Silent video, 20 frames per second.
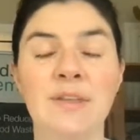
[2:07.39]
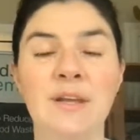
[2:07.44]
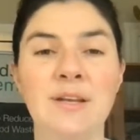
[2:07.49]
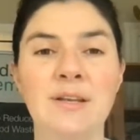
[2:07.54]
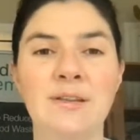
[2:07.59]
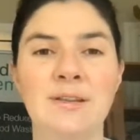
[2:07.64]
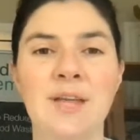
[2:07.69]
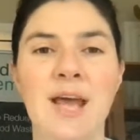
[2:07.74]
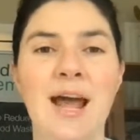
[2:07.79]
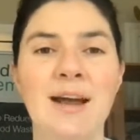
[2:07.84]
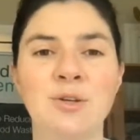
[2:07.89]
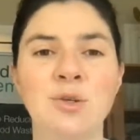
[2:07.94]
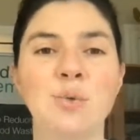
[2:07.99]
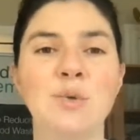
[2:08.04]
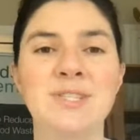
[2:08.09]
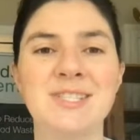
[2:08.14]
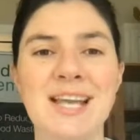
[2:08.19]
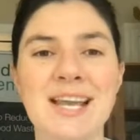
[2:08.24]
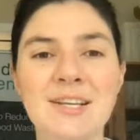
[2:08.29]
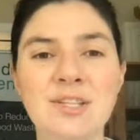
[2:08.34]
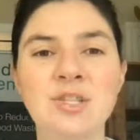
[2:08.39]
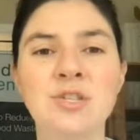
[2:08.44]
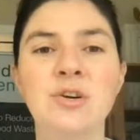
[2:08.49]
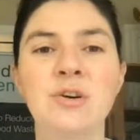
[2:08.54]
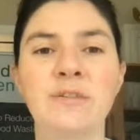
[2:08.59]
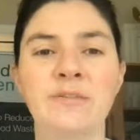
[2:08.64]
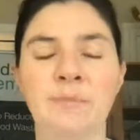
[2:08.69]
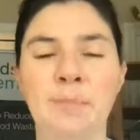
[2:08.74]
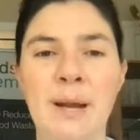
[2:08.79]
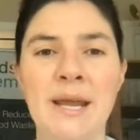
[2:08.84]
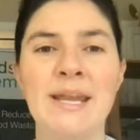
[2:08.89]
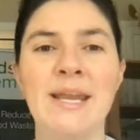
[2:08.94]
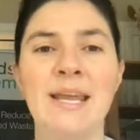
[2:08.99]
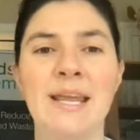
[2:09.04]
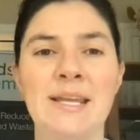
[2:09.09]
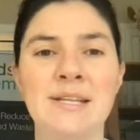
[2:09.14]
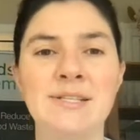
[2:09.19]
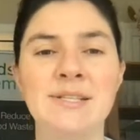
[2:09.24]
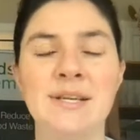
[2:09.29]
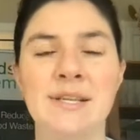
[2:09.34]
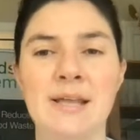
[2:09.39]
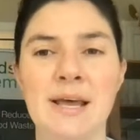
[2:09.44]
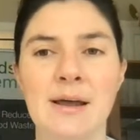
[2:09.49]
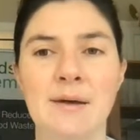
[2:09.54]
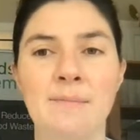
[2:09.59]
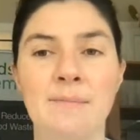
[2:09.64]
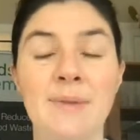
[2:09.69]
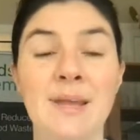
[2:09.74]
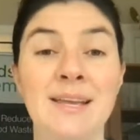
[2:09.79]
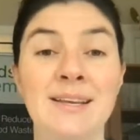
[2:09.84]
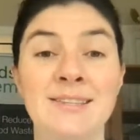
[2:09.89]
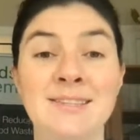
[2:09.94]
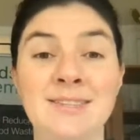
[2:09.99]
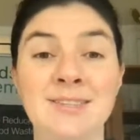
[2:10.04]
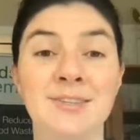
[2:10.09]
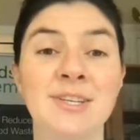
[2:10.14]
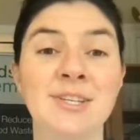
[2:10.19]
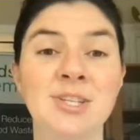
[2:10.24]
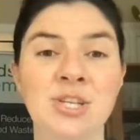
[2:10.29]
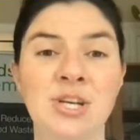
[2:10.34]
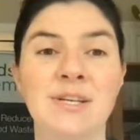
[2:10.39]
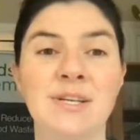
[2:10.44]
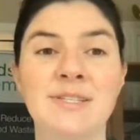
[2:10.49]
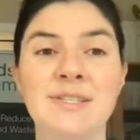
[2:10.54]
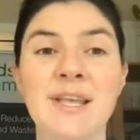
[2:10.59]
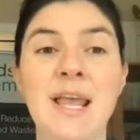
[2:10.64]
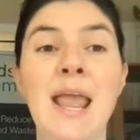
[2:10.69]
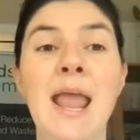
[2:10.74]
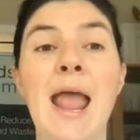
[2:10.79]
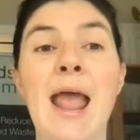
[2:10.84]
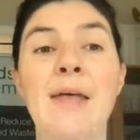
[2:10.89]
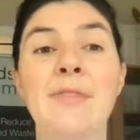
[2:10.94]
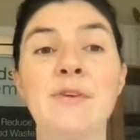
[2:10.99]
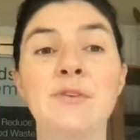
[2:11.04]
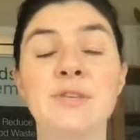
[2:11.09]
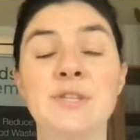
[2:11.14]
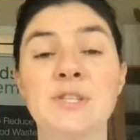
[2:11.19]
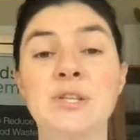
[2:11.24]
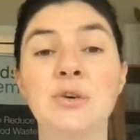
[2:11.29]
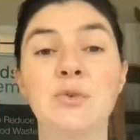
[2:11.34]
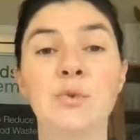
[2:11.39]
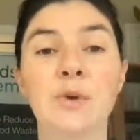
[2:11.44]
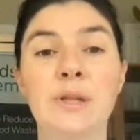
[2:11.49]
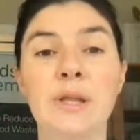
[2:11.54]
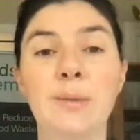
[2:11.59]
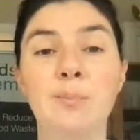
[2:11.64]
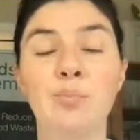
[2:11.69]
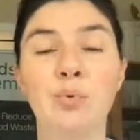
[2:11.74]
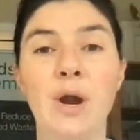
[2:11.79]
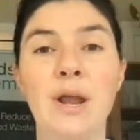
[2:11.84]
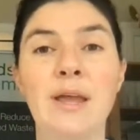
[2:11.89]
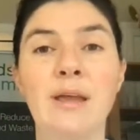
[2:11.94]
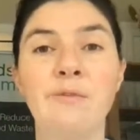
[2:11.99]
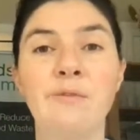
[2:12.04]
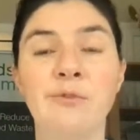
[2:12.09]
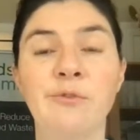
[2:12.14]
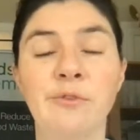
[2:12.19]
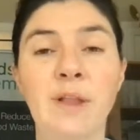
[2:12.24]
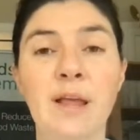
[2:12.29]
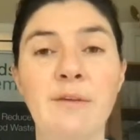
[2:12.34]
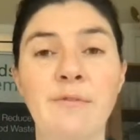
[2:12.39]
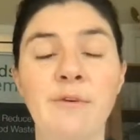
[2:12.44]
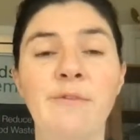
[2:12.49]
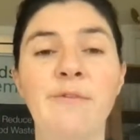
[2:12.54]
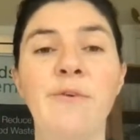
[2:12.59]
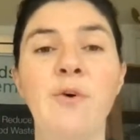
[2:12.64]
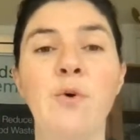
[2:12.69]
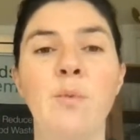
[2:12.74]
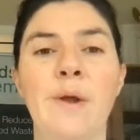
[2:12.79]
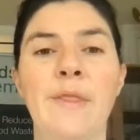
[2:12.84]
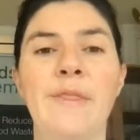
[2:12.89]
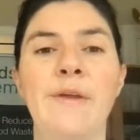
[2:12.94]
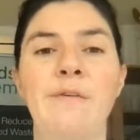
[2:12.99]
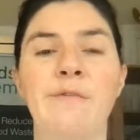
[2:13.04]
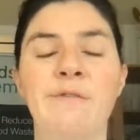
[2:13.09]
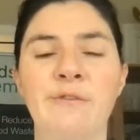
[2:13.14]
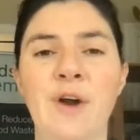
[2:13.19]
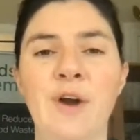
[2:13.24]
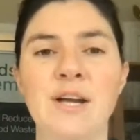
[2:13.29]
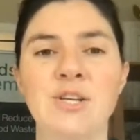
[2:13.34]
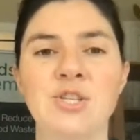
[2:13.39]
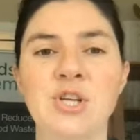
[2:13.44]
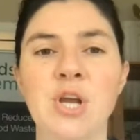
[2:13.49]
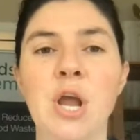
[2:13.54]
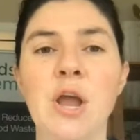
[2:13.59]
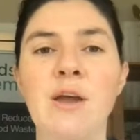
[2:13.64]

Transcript: The actual texture of biting into them is delicious, and they're still really bright and flavorful when they're fresh.